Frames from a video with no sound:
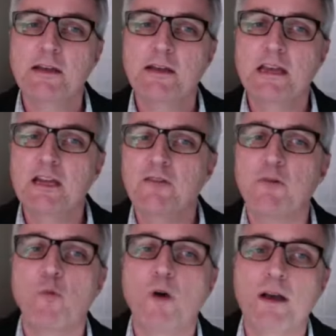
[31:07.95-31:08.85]
in
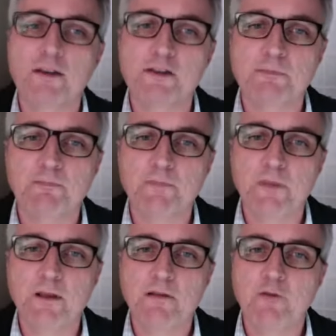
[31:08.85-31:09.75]
different ways.
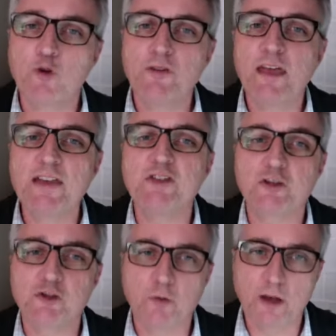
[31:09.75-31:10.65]
Because in that
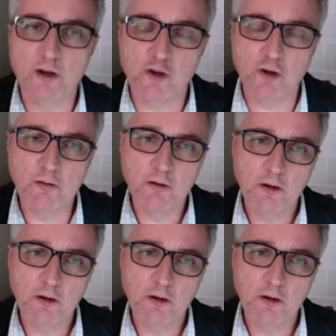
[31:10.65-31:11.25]
situation,